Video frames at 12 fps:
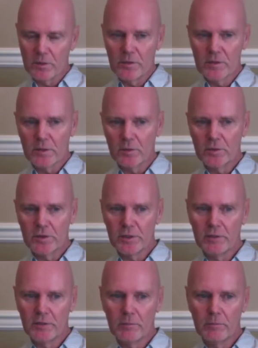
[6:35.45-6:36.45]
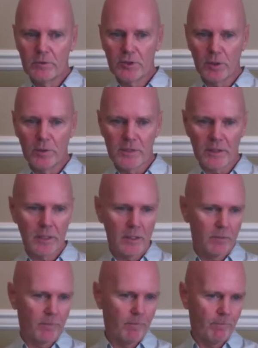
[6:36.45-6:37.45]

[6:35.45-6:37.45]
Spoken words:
So she chose a kind of